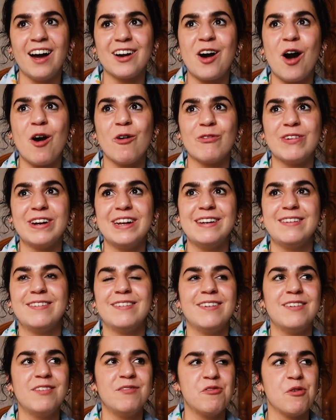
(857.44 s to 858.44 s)
can't really
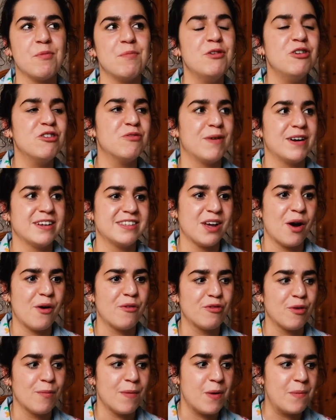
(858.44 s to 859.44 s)
remove
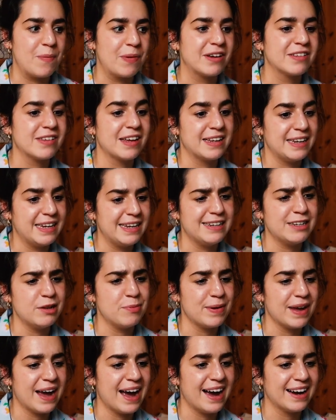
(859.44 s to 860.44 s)
myself from it because I need to
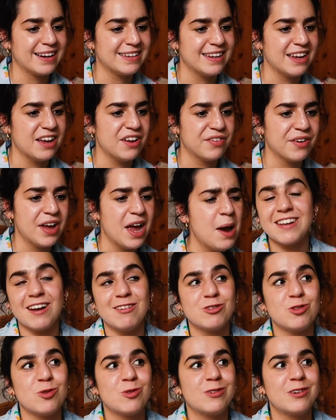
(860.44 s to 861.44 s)
be active. So I
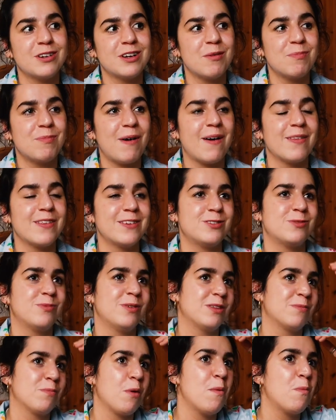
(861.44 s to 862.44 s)
was talking about this
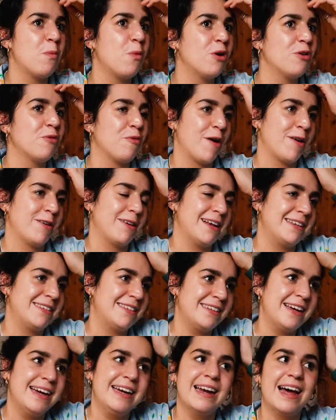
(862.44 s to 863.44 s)
with my boyfriend
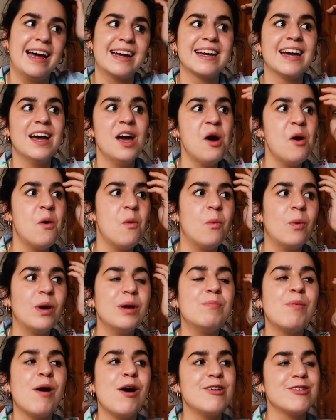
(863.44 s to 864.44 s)
yesterday, like
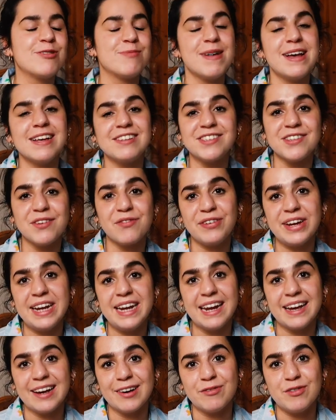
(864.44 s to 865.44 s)
we both miss the
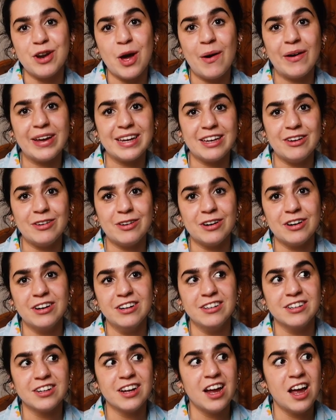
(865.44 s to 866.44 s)
feeling of knowing you
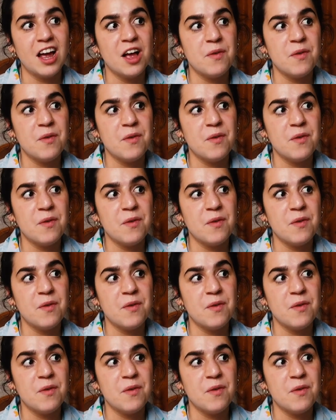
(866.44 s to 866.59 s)
could,